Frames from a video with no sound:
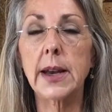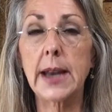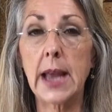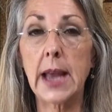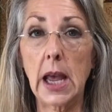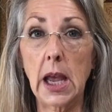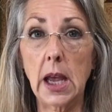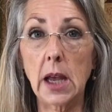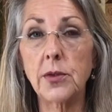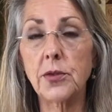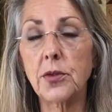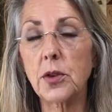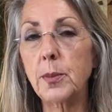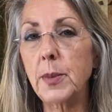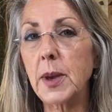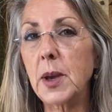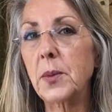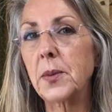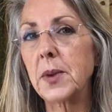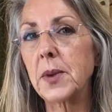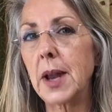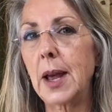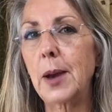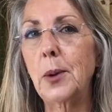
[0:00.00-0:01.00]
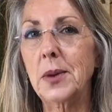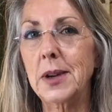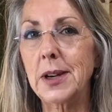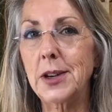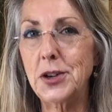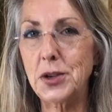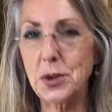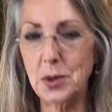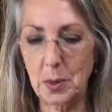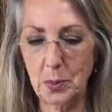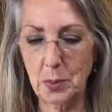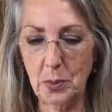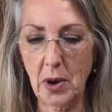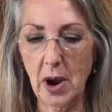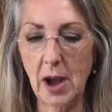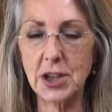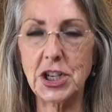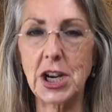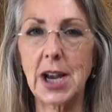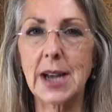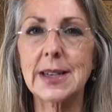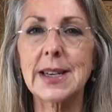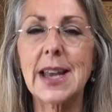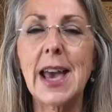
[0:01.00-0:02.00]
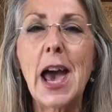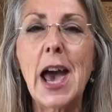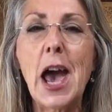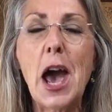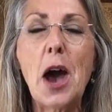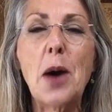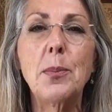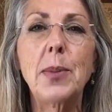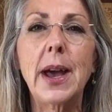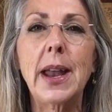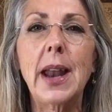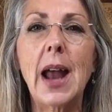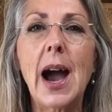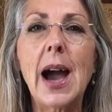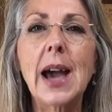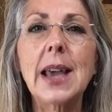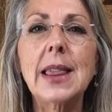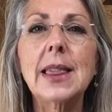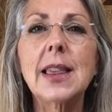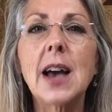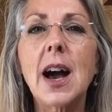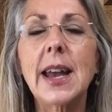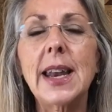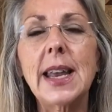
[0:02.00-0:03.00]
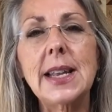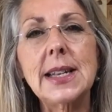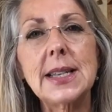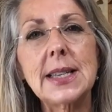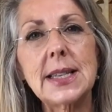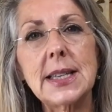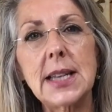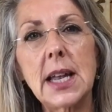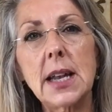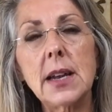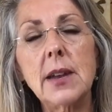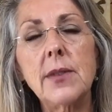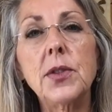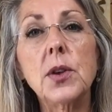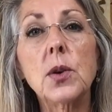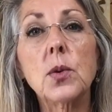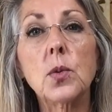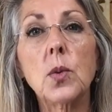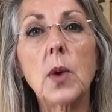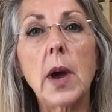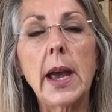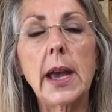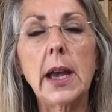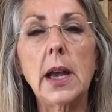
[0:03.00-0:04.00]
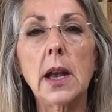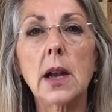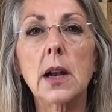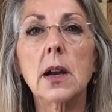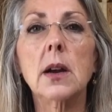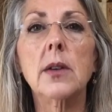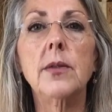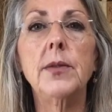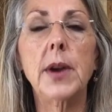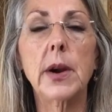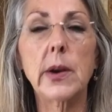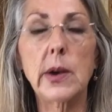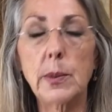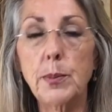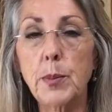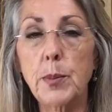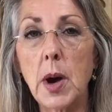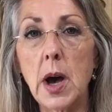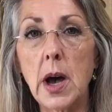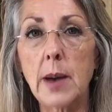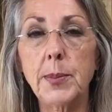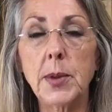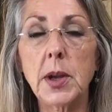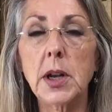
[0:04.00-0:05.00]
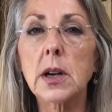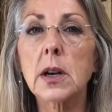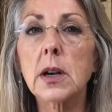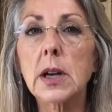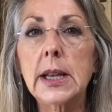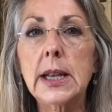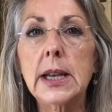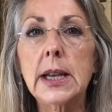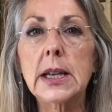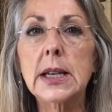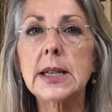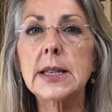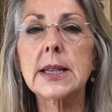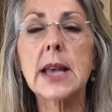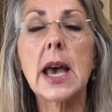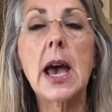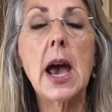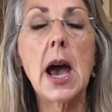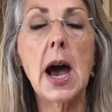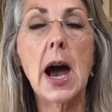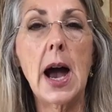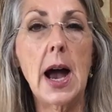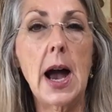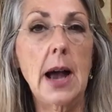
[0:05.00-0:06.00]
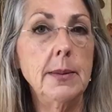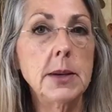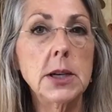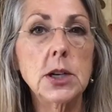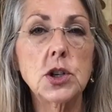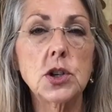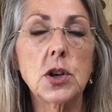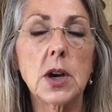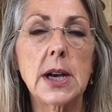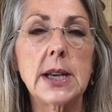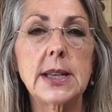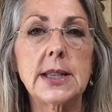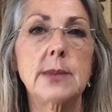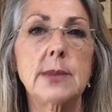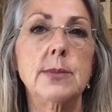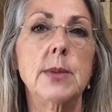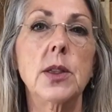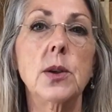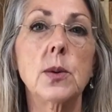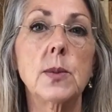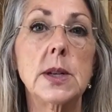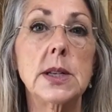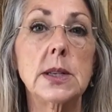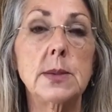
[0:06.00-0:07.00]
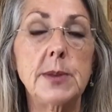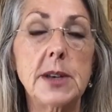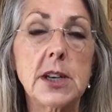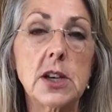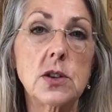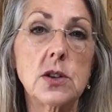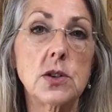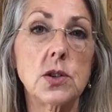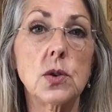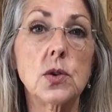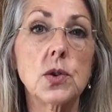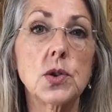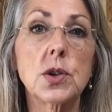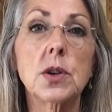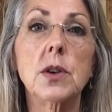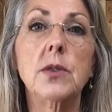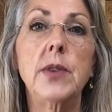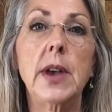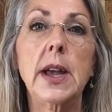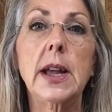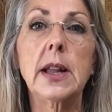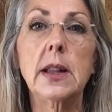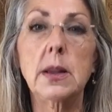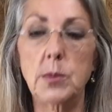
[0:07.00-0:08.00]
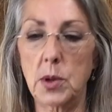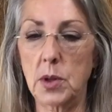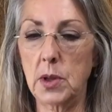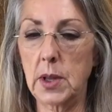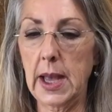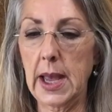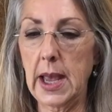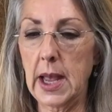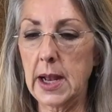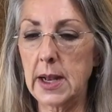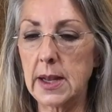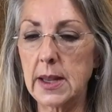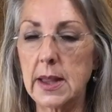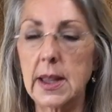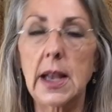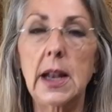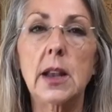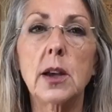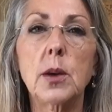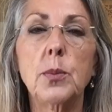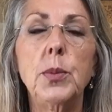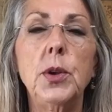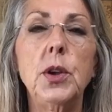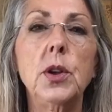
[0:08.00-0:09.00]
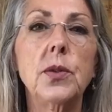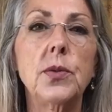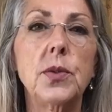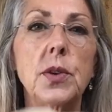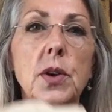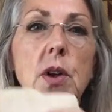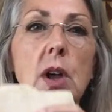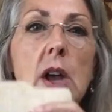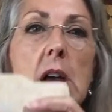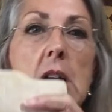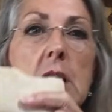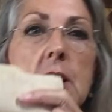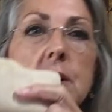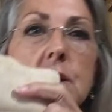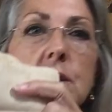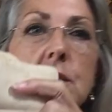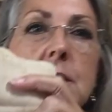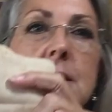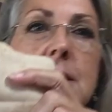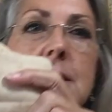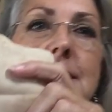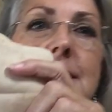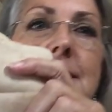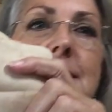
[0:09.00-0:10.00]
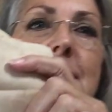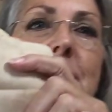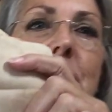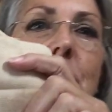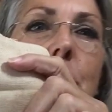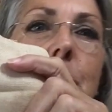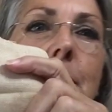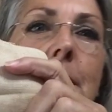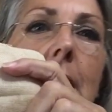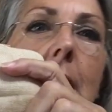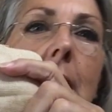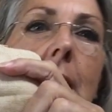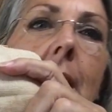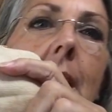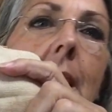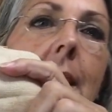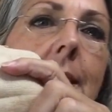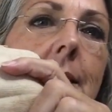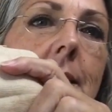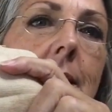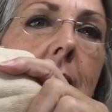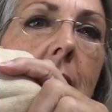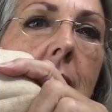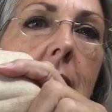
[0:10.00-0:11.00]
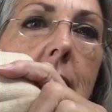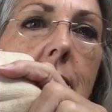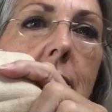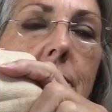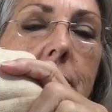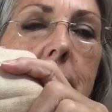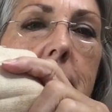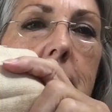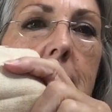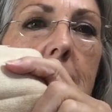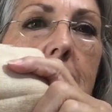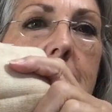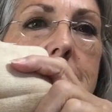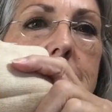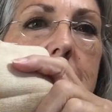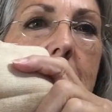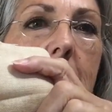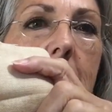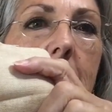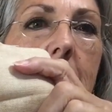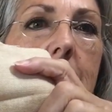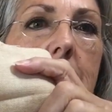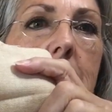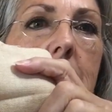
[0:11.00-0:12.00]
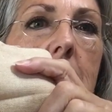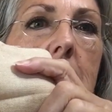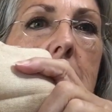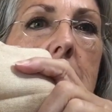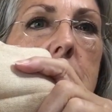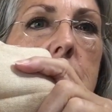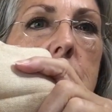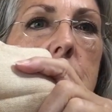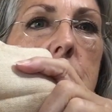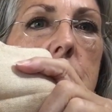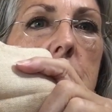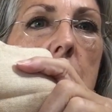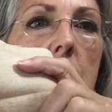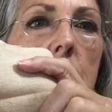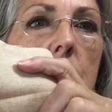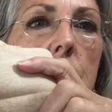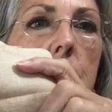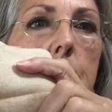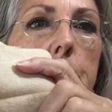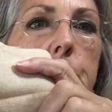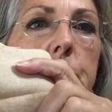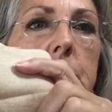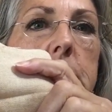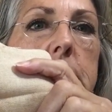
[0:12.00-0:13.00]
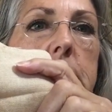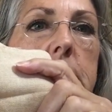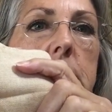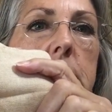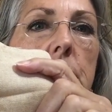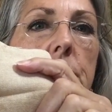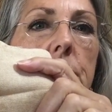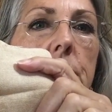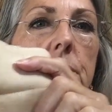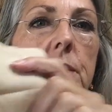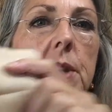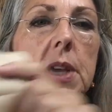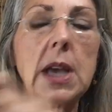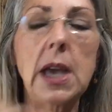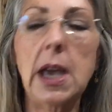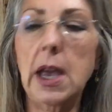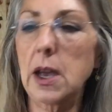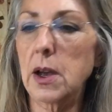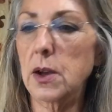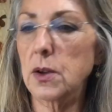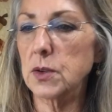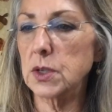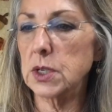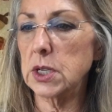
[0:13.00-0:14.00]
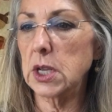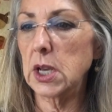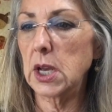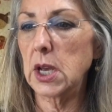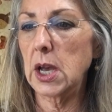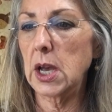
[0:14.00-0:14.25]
hand for me when I want to do a project. But I thought, instead of the regular, very popular linens, I'm going to try some other ones because those are available and they look beautiful. So this is a new one. I love that tag. So this is a 30 count